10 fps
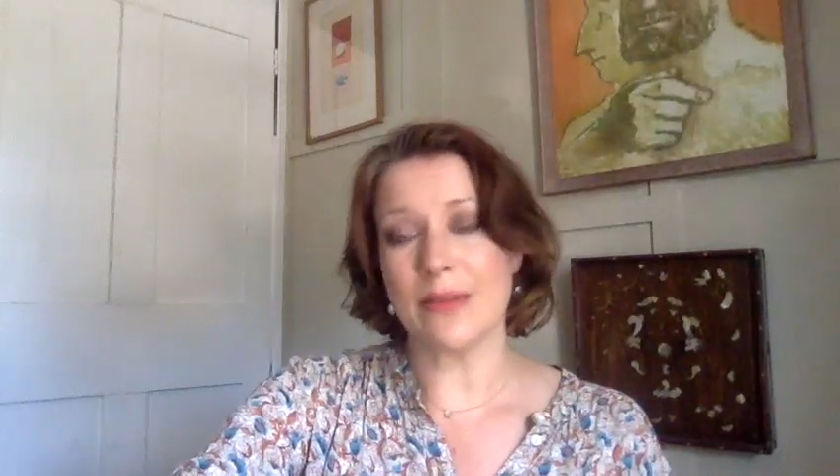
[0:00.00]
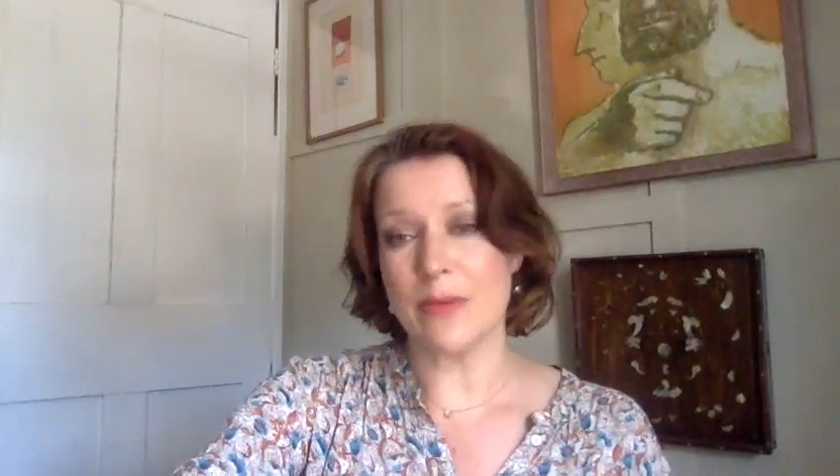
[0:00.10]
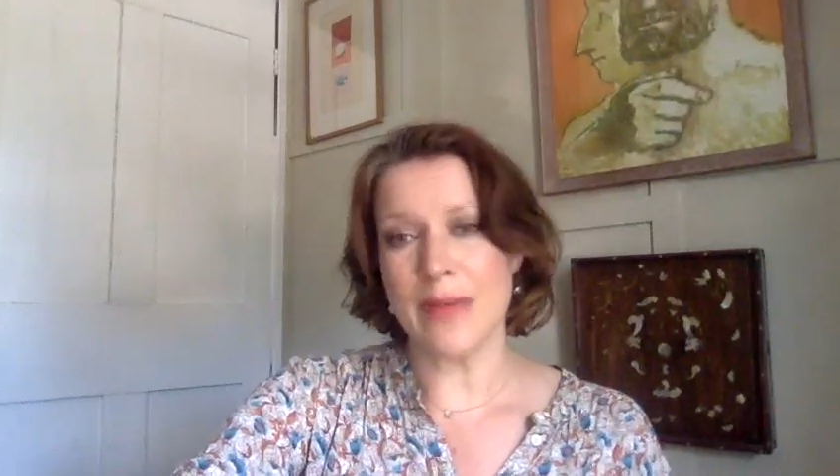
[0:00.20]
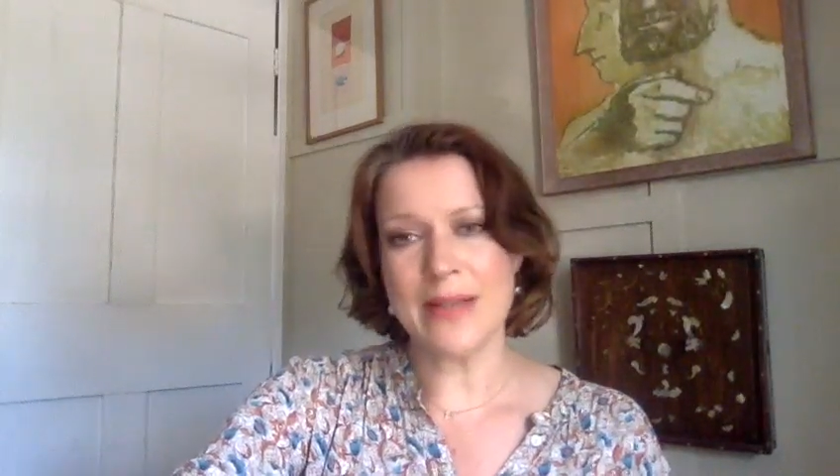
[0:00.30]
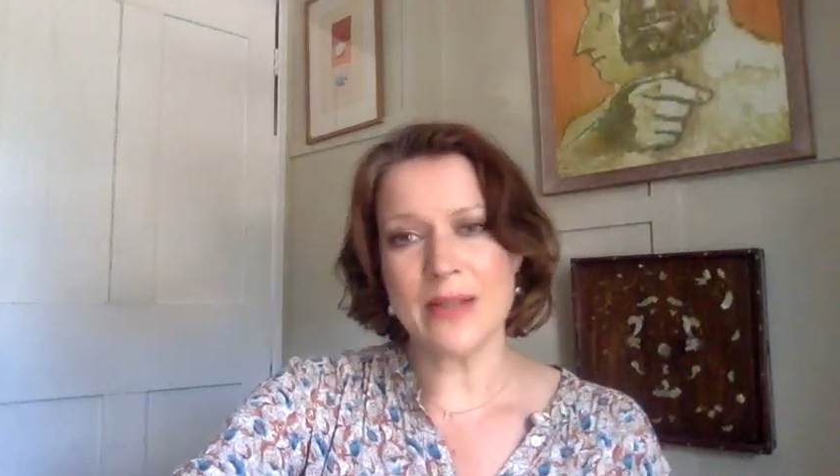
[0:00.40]

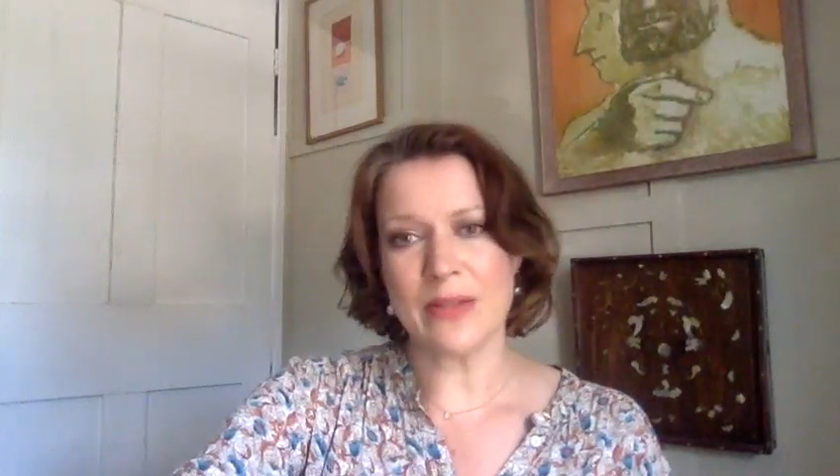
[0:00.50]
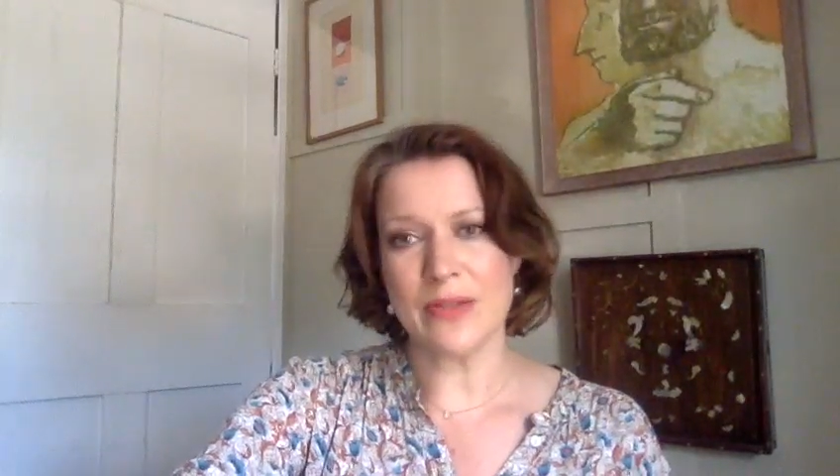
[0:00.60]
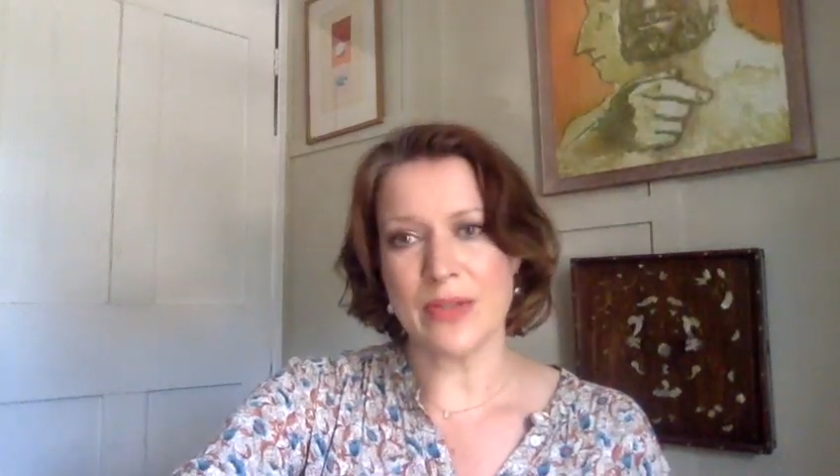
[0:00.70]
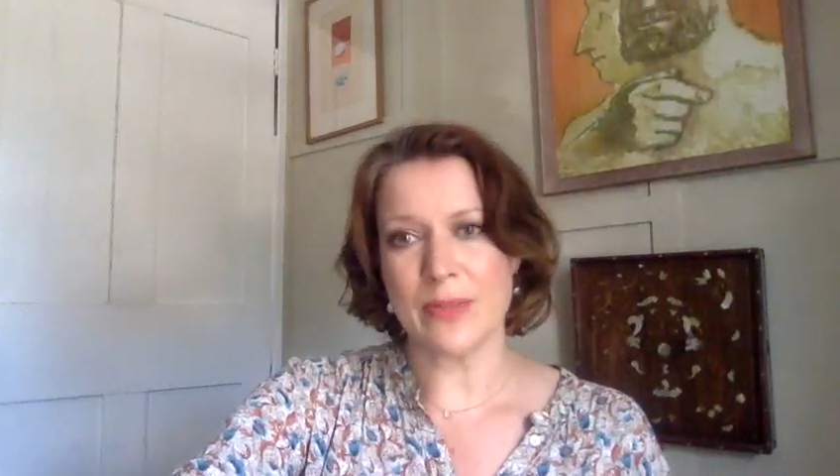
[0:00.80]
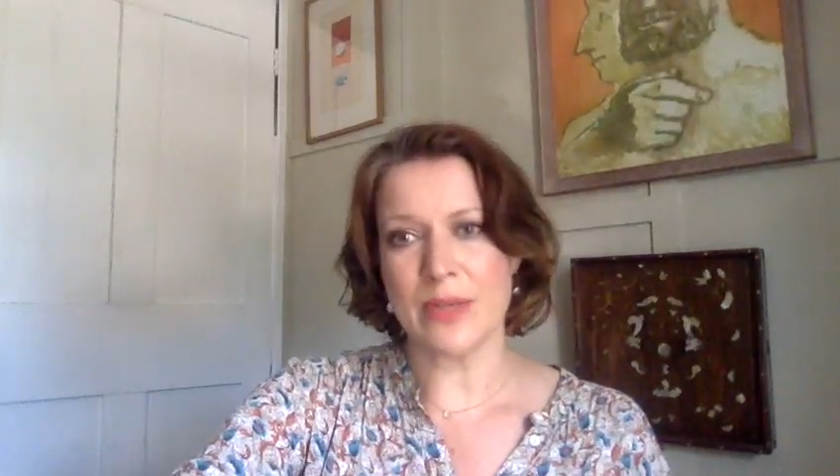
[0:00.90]
grammatical
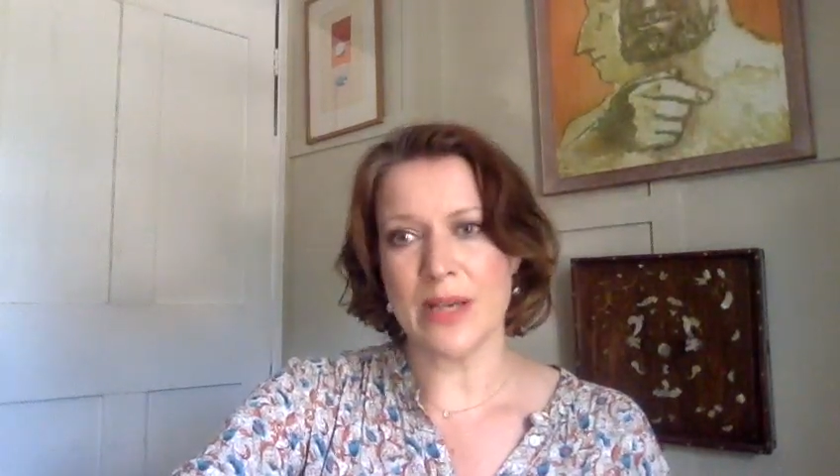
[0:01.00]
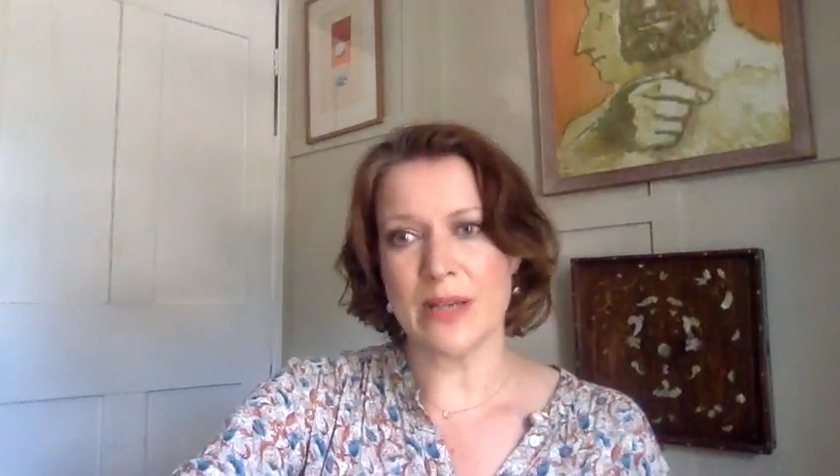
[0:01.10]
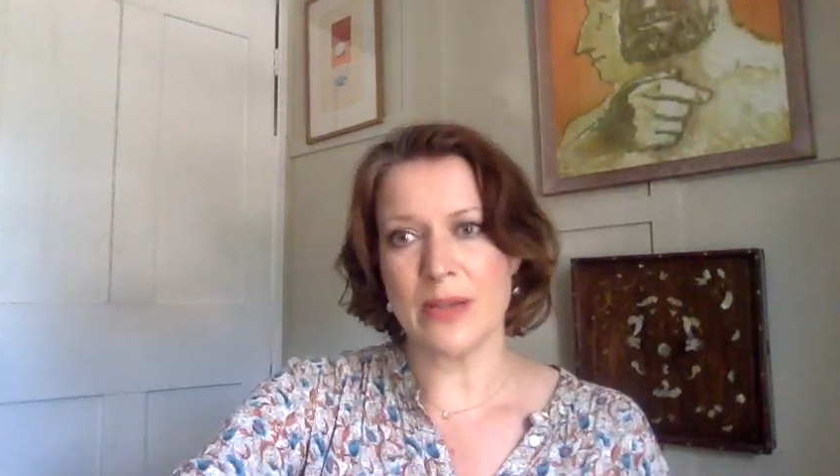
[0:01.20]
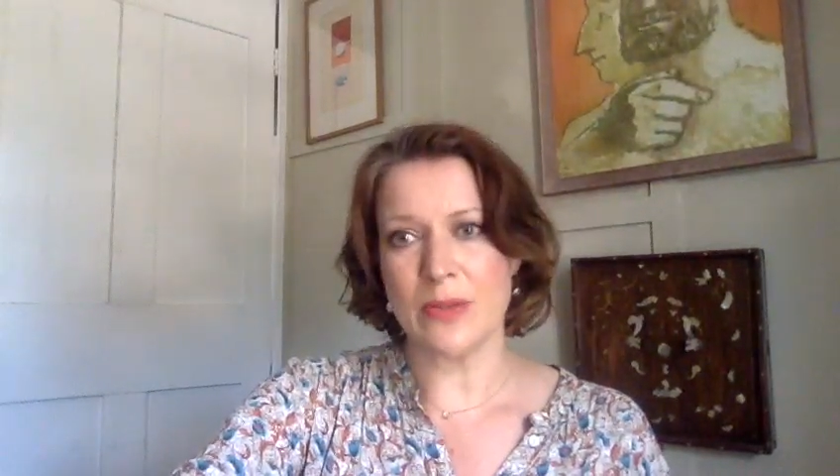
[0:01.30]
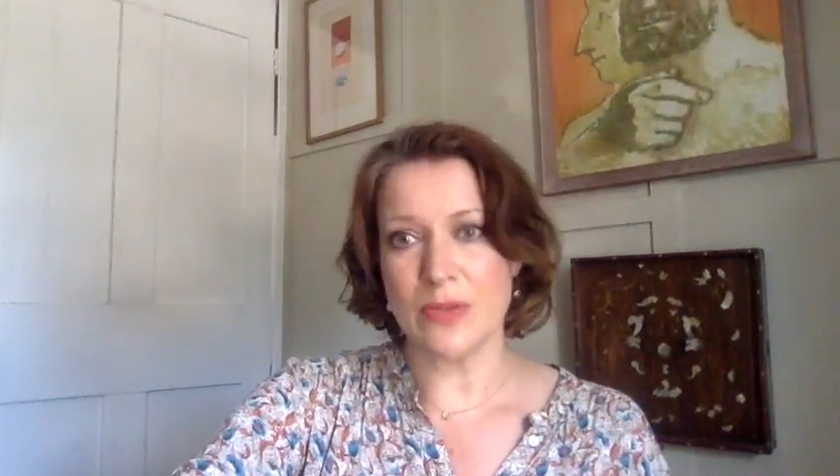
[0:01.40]

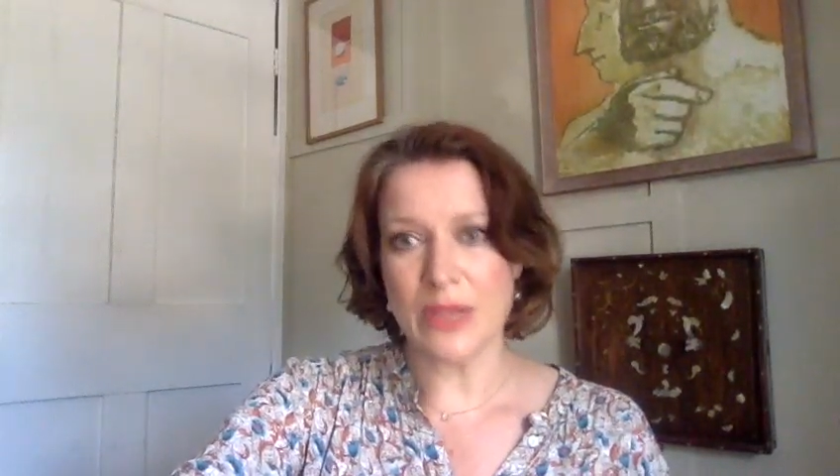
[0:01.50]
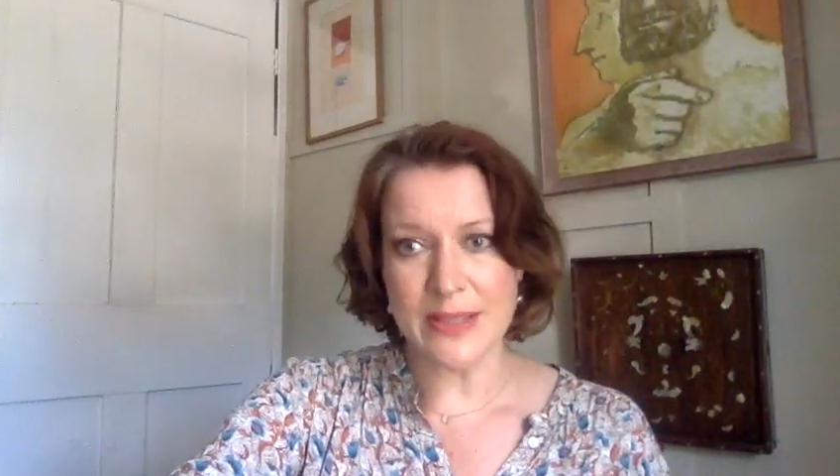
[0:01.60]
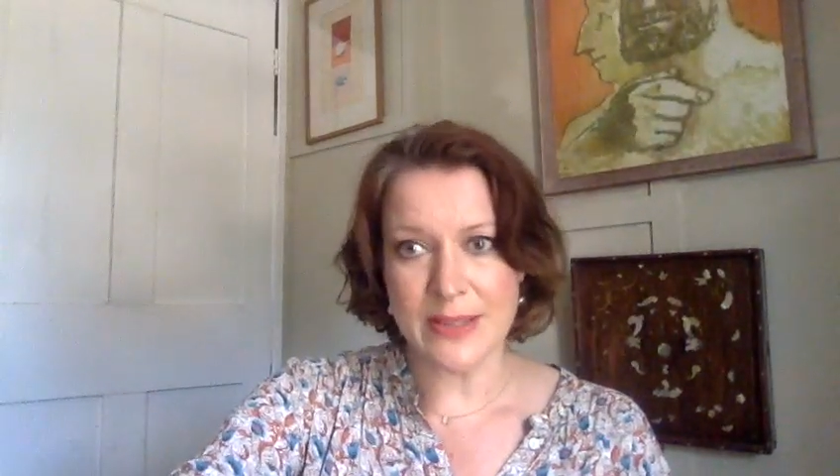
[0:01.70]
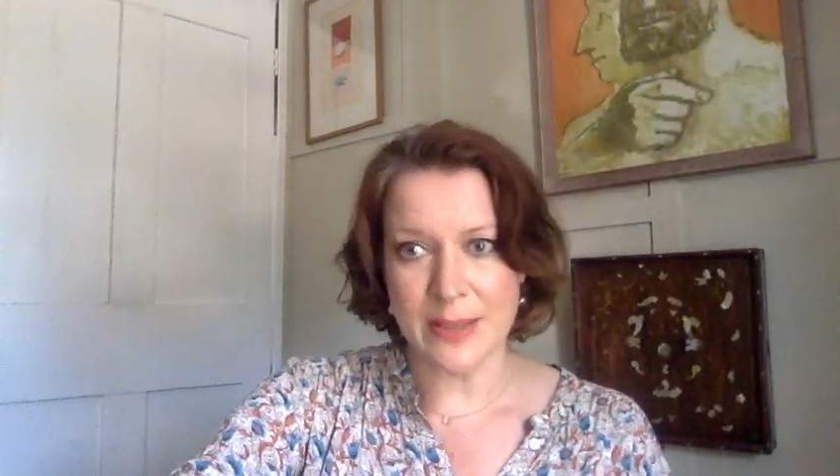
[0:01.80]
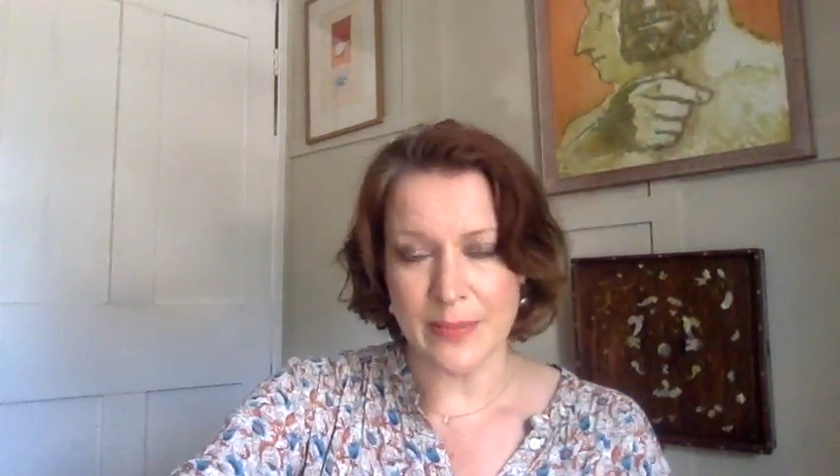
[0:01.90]
subject who
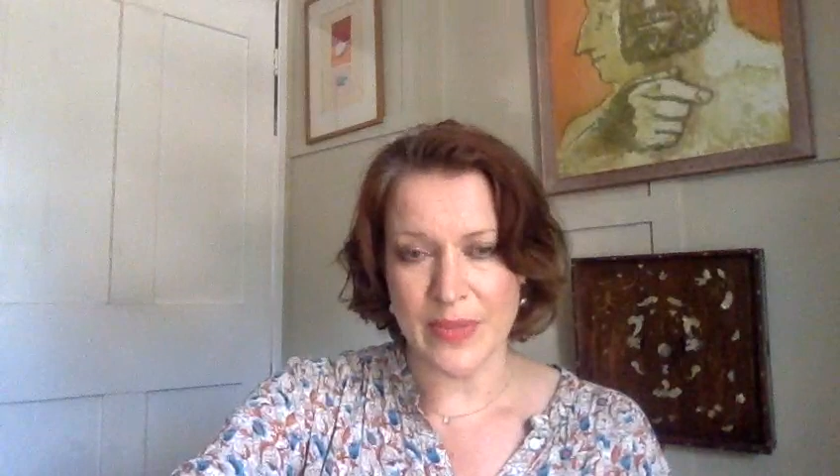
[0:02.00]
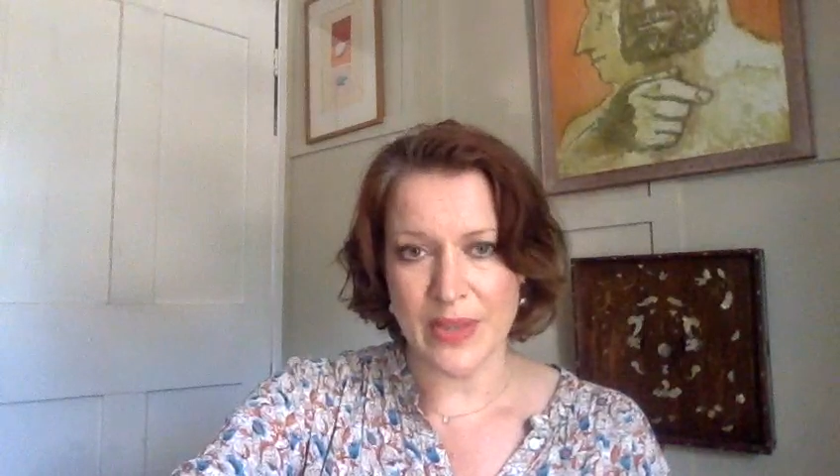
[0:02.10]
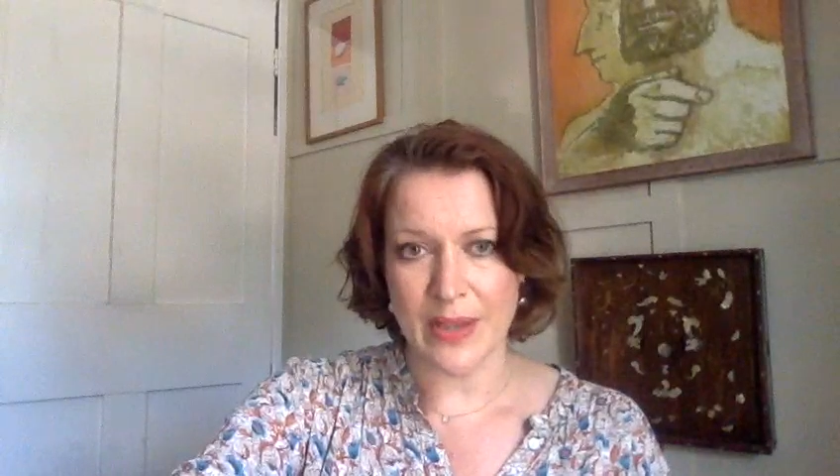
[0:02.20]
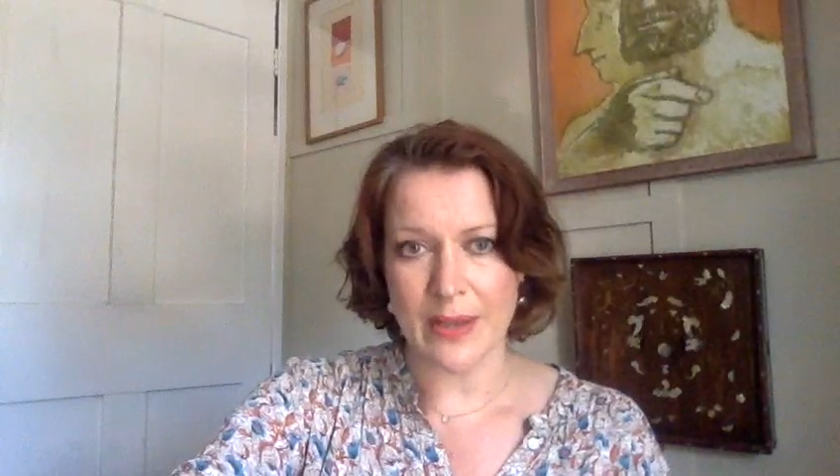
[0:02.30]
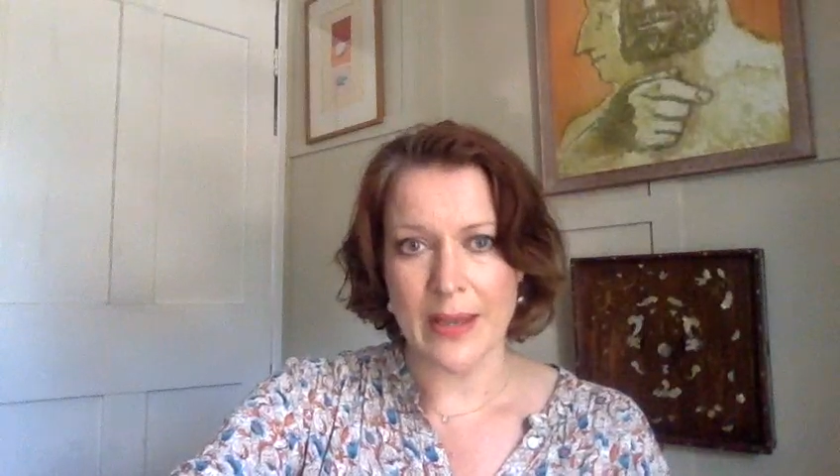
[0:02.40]
does
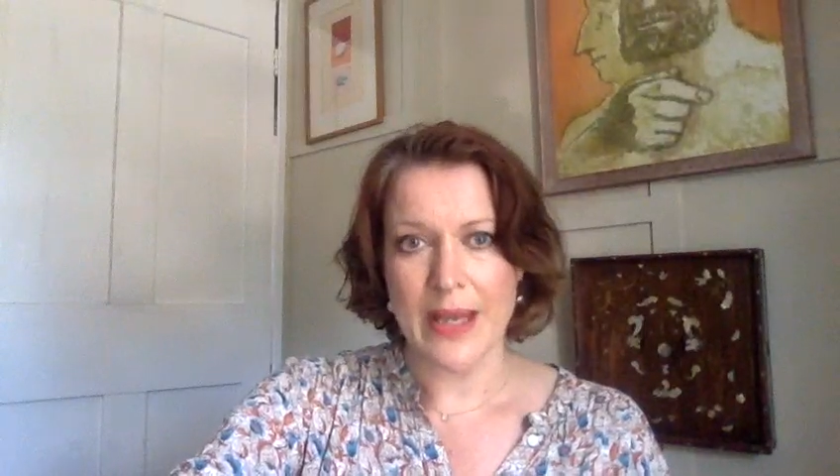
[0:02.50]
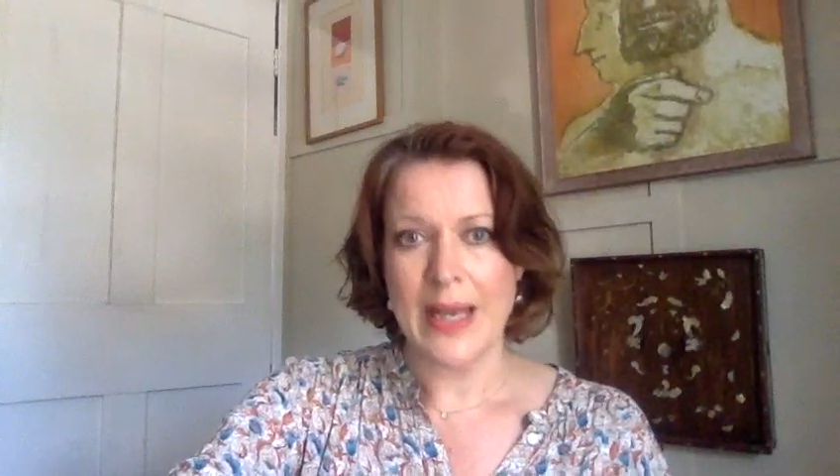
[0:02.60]
something,